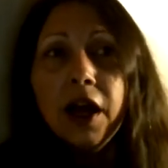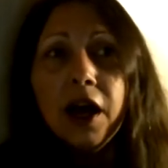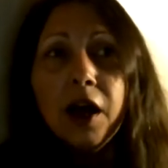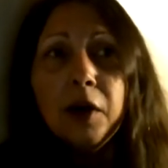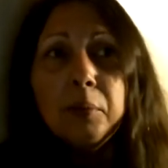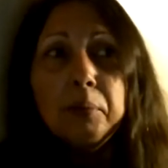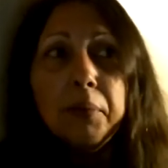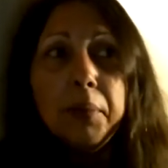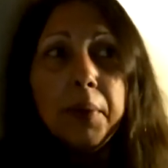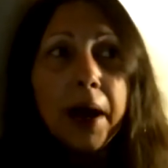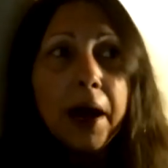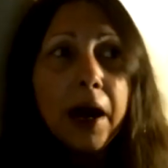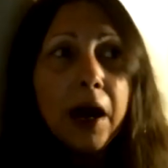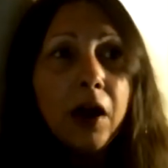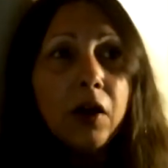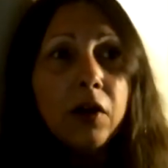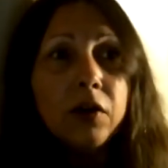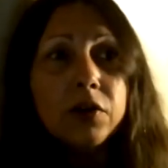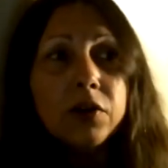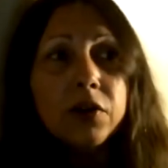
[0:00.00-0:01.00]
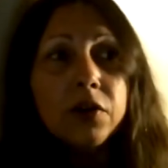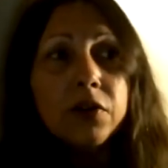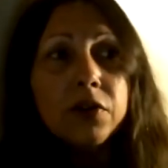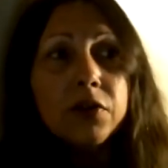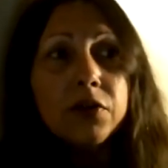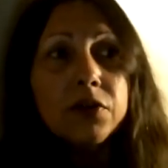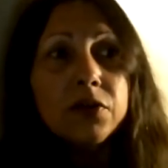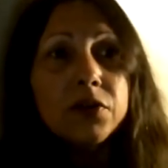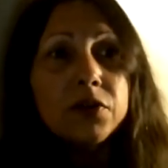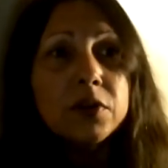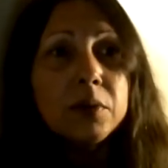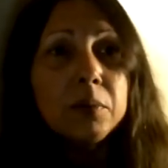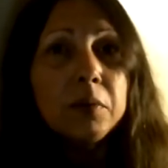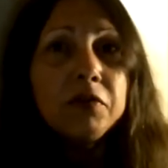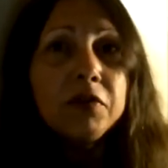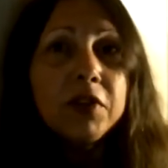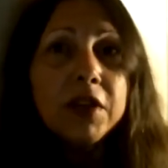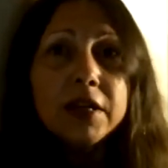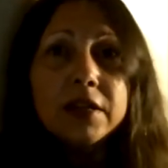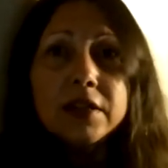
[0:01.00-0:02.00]
about some
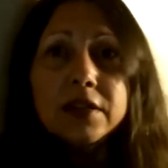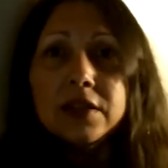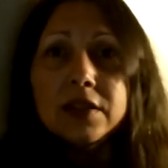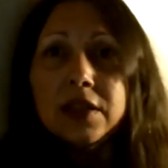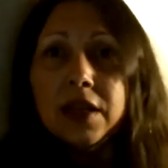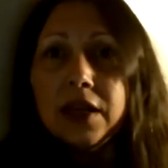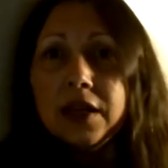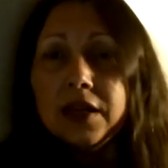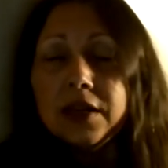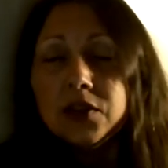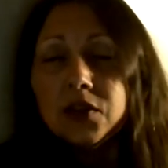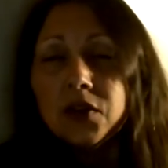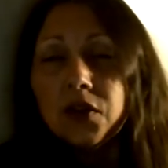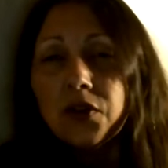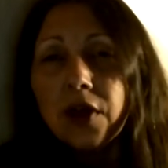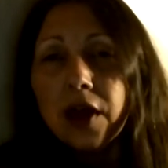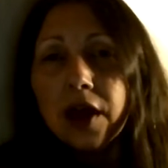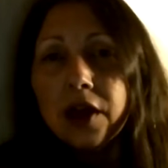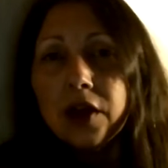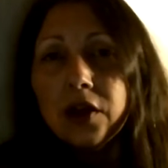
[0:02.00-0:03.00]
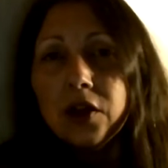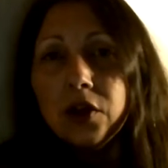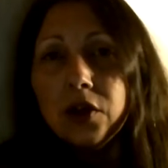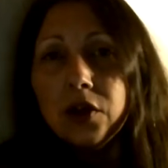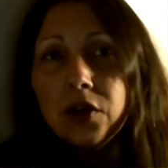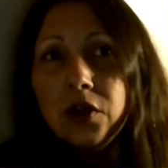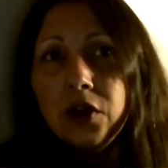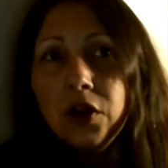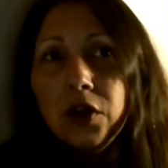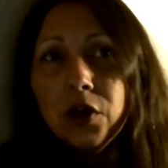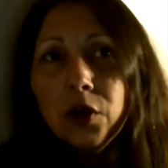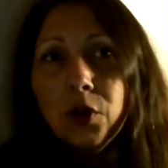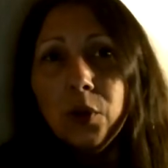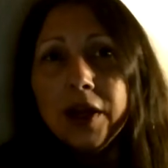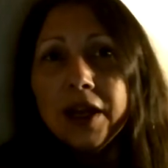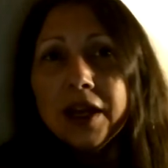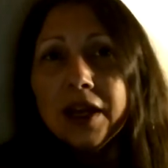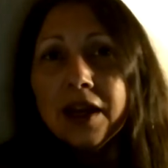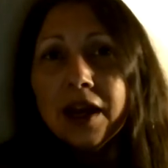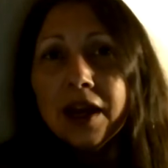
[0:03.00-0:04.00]
of these things so that we
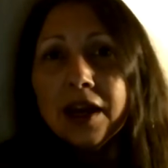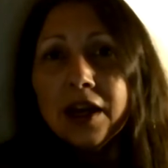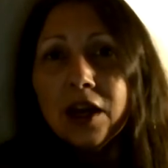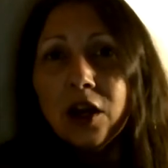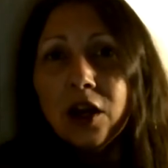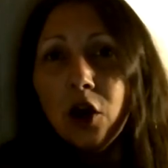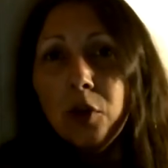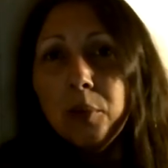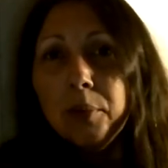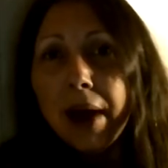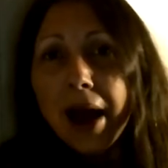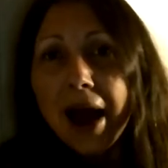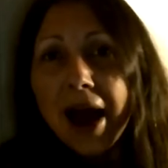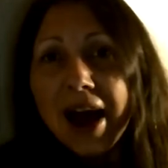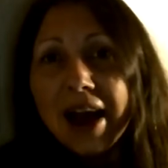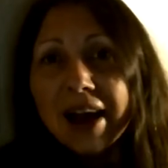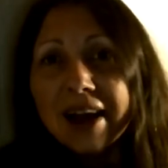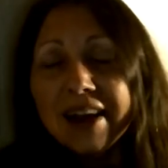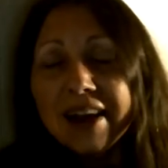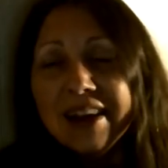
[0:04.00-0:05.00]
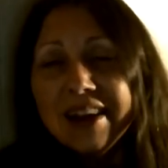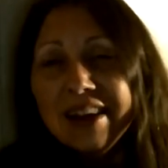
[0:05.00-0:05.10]
can kind of go back